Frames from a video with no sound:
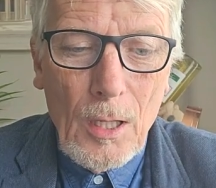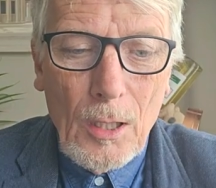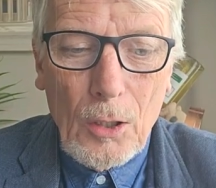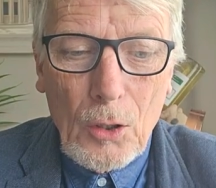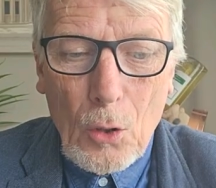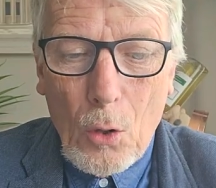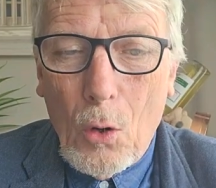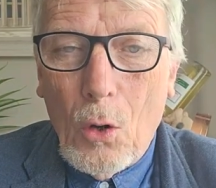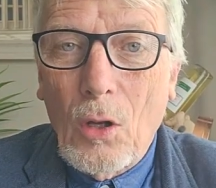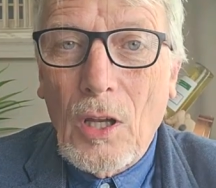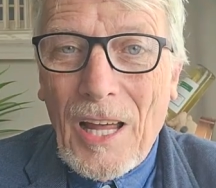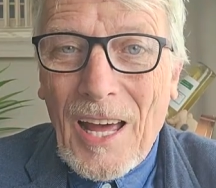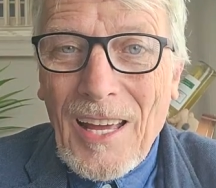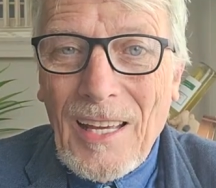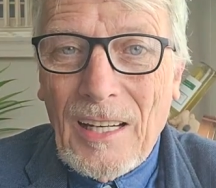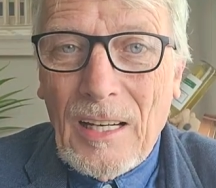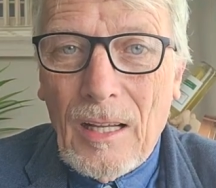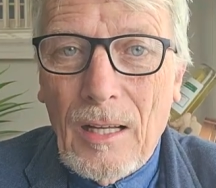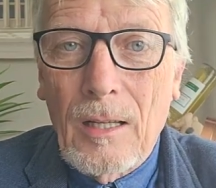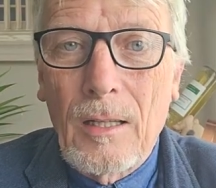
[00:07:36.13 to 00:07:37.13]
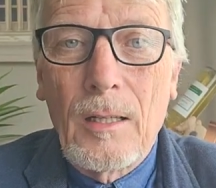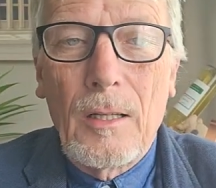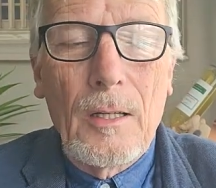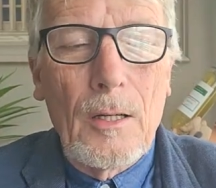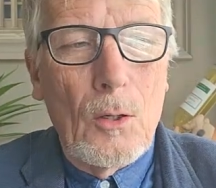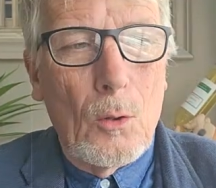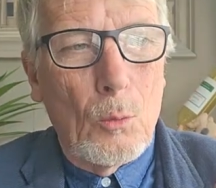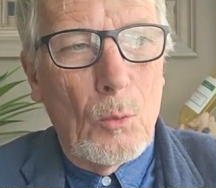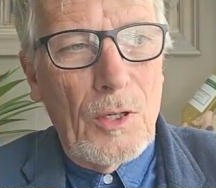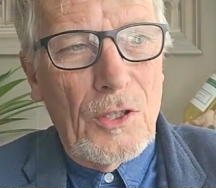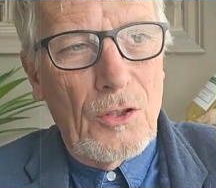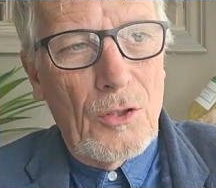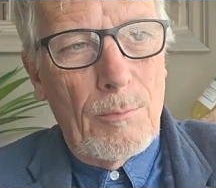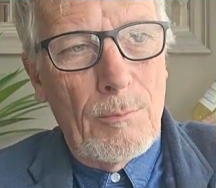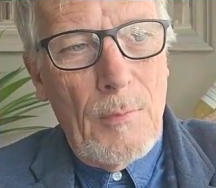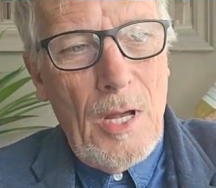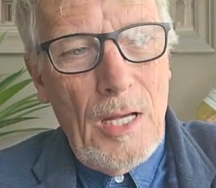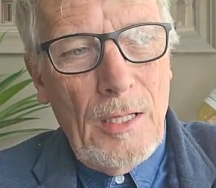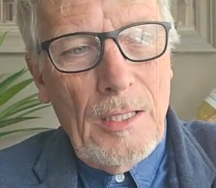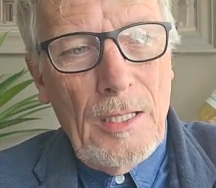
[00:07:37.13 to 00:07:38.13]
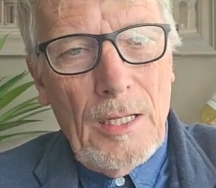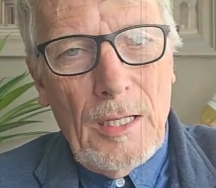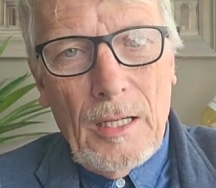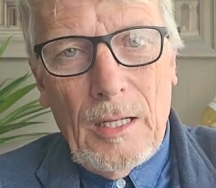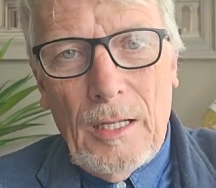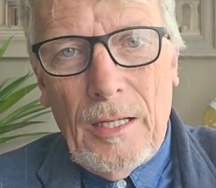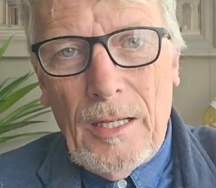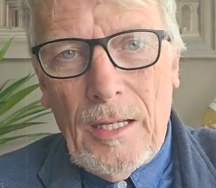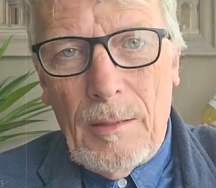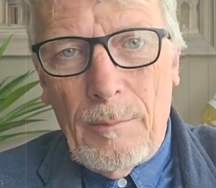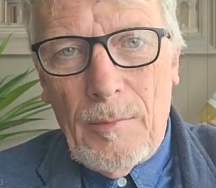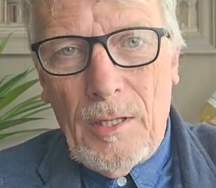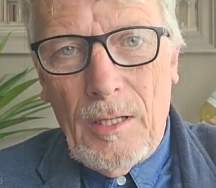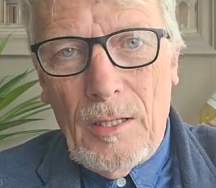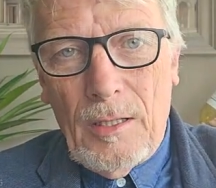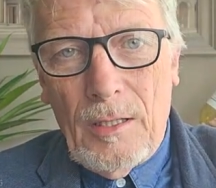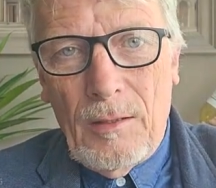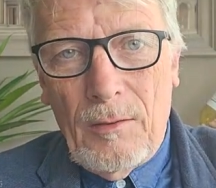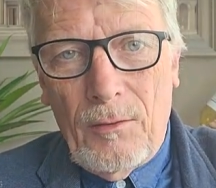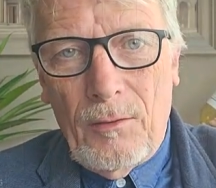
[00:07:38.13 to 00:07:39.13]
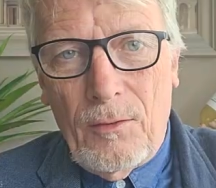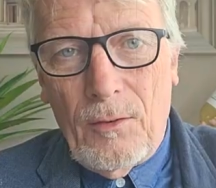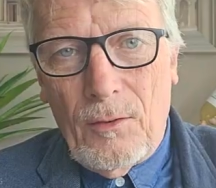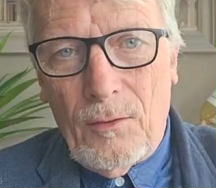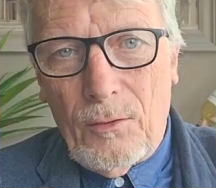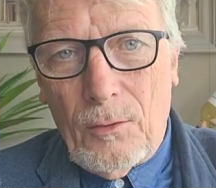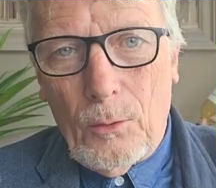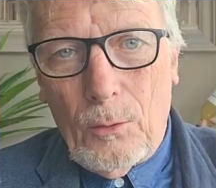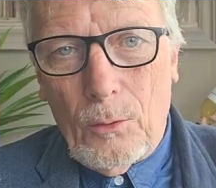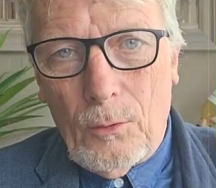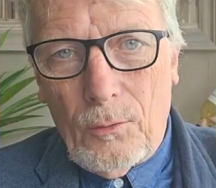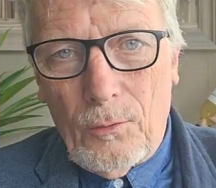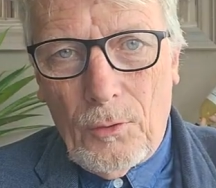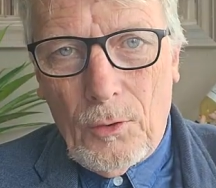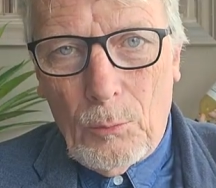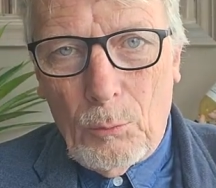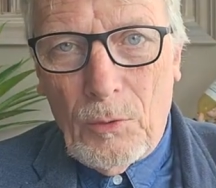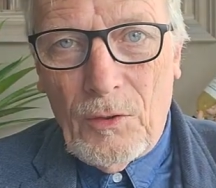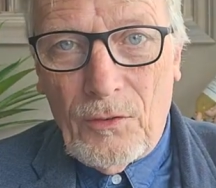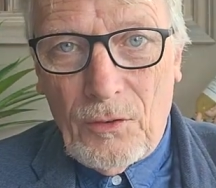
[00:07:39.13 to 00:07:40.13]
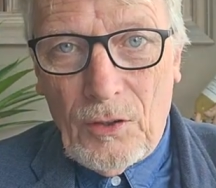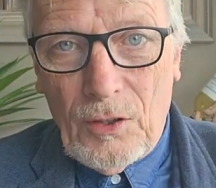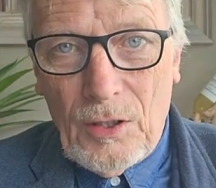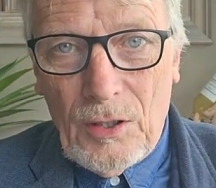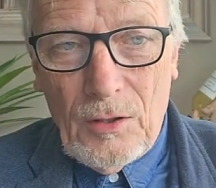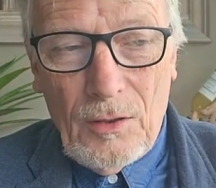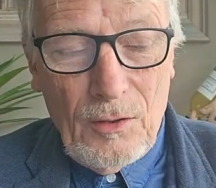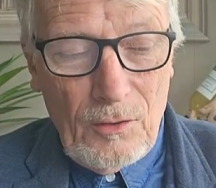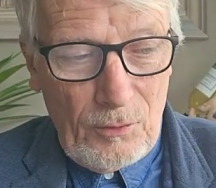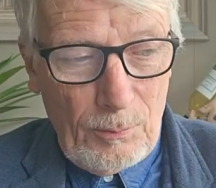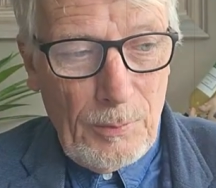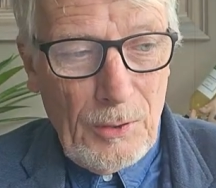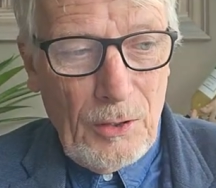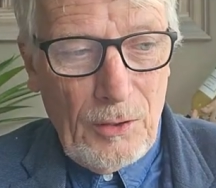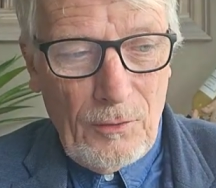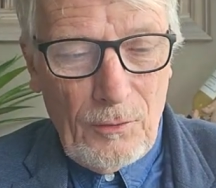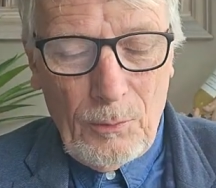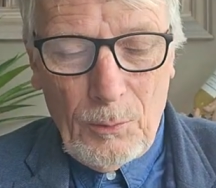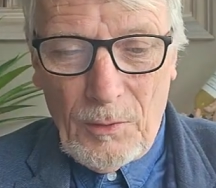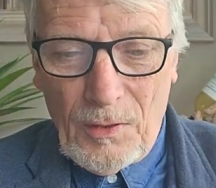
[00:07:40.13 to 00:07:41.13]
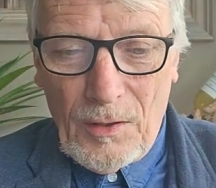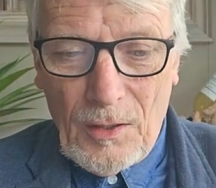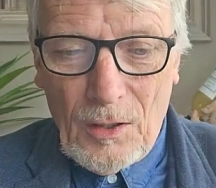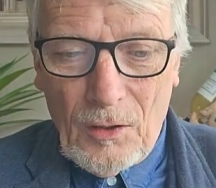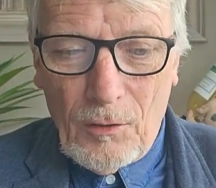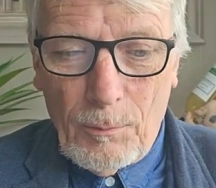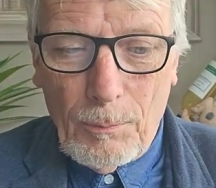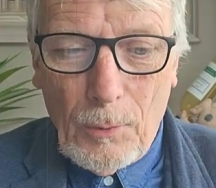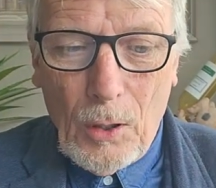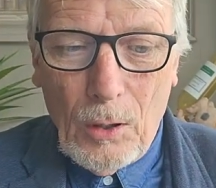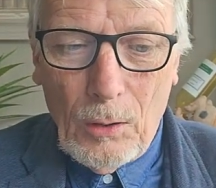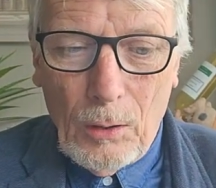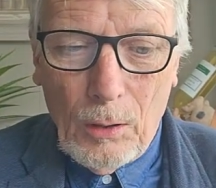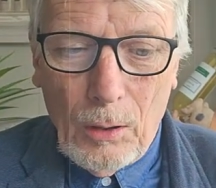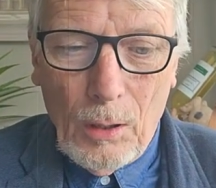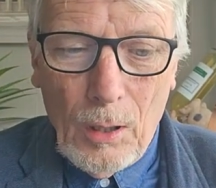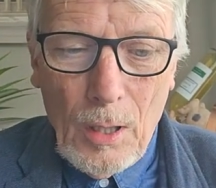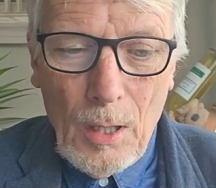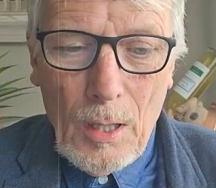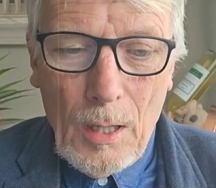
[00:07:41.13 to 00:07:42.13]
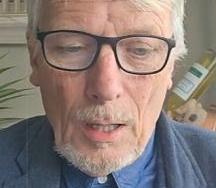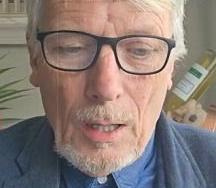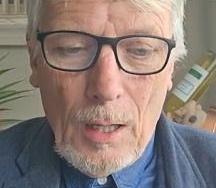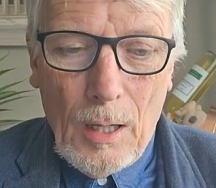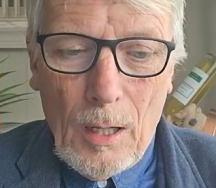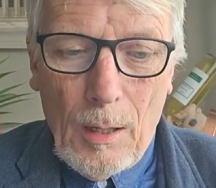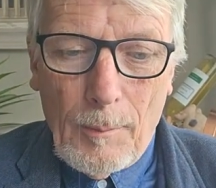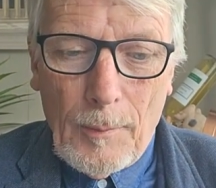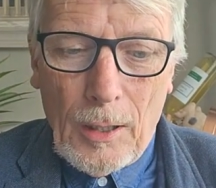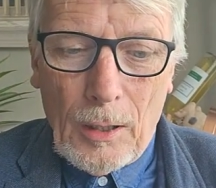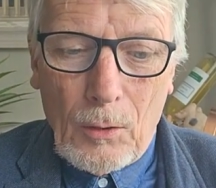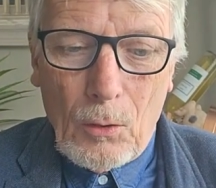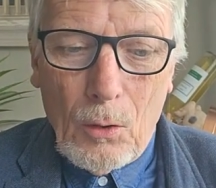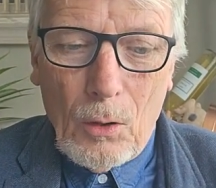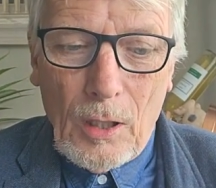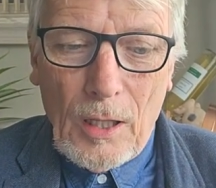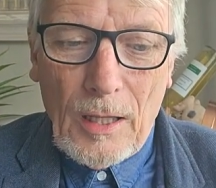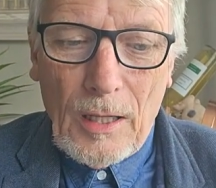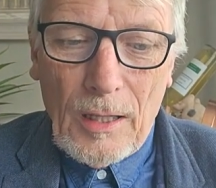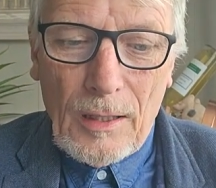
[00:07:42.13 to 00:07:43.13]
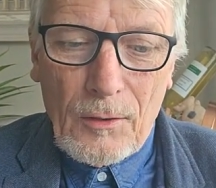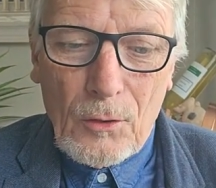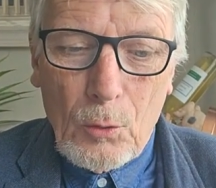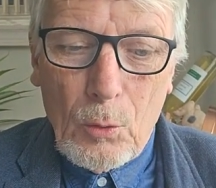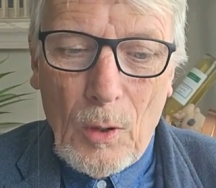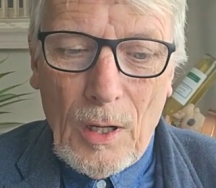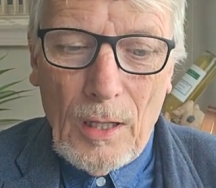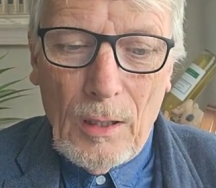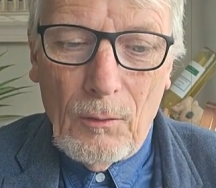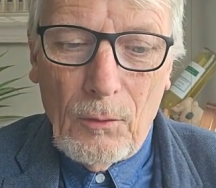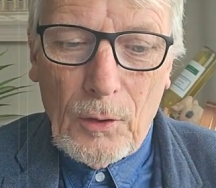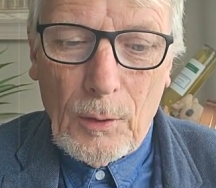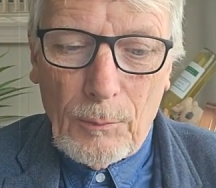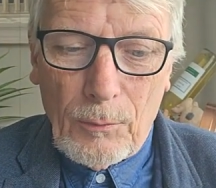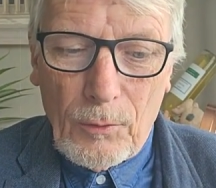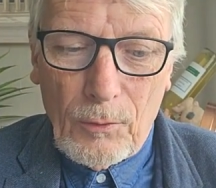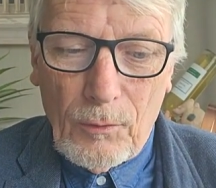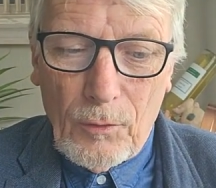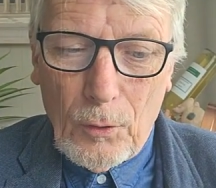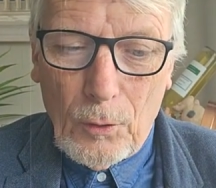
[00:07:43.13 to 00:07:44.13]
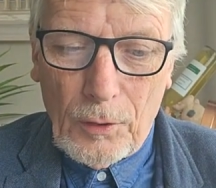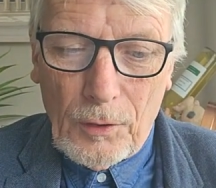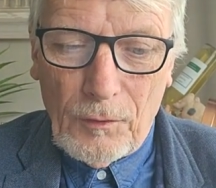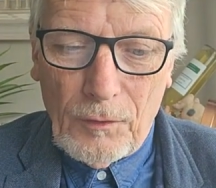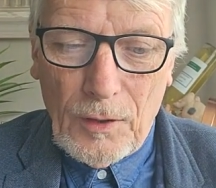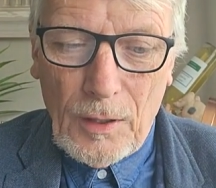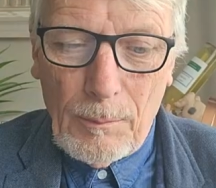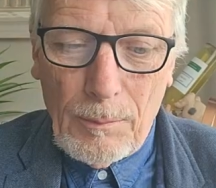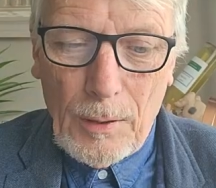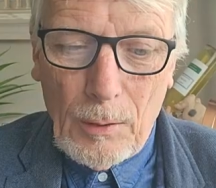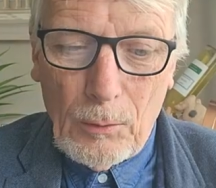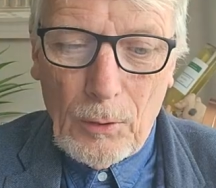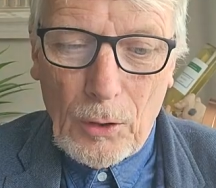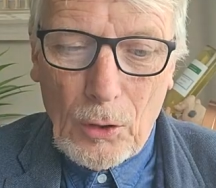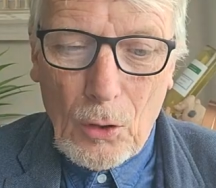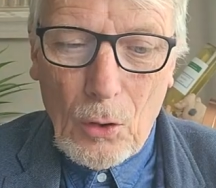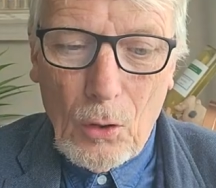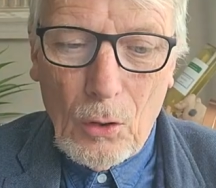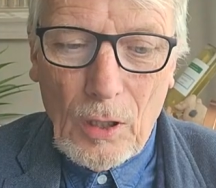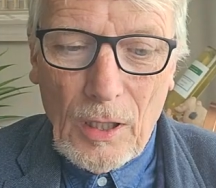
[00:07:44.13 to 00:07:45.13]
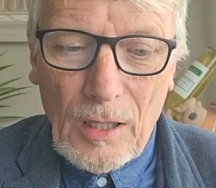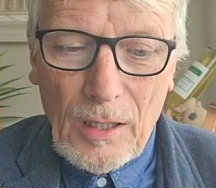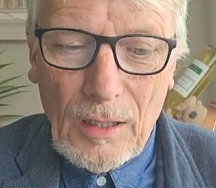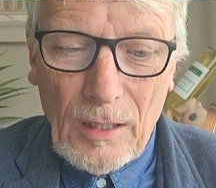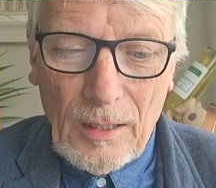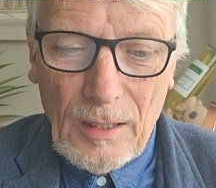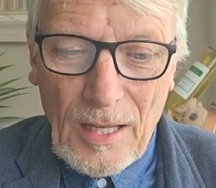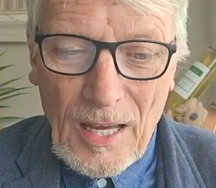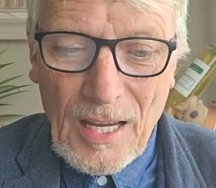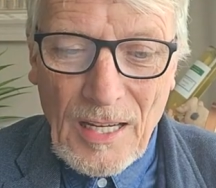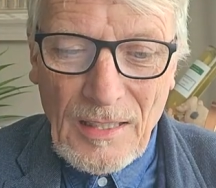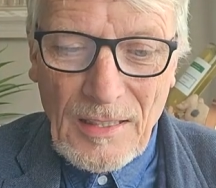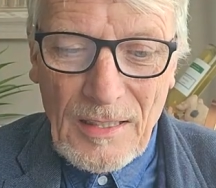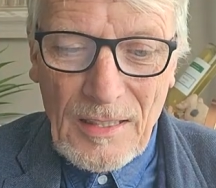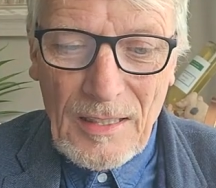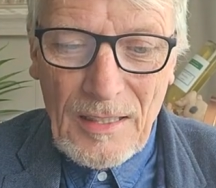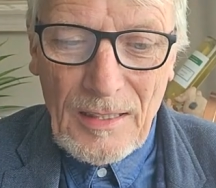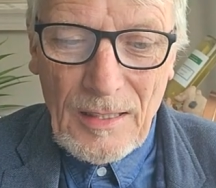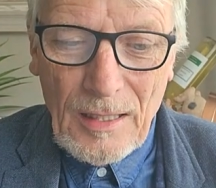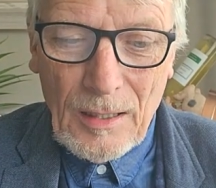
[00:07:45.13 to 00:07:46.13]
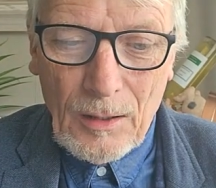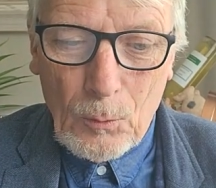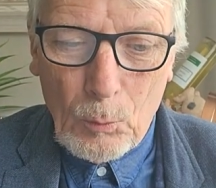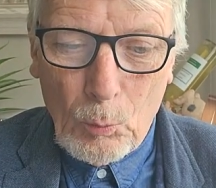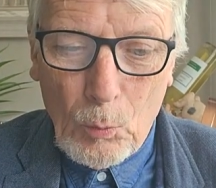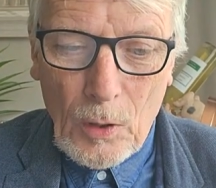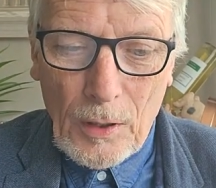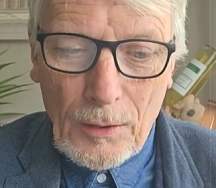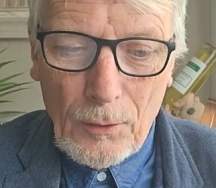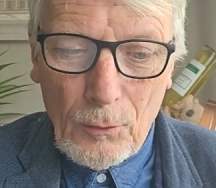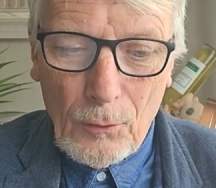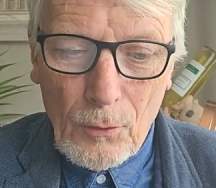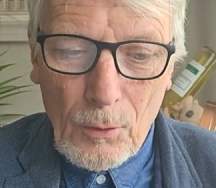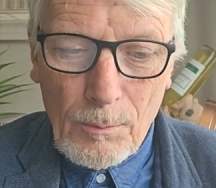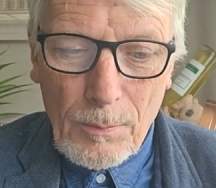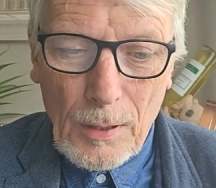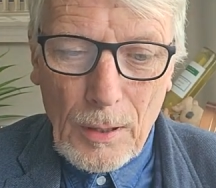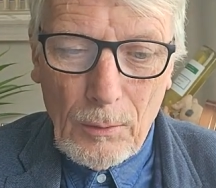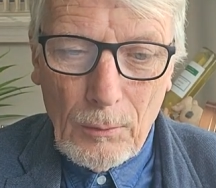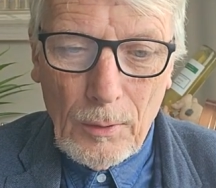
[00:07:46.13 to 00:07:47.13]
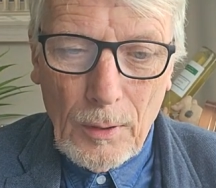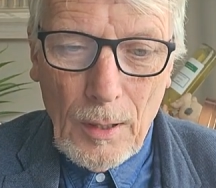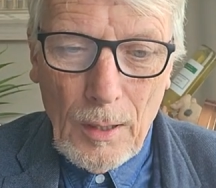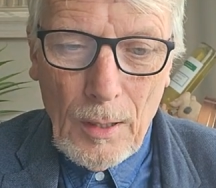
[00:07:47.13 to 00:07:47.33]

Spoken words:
Carlisle, which many claim is the source for the whiskey, the spirits within this bottle, a Carlisle 12 comes for £45. A Carlisle 18 at £100.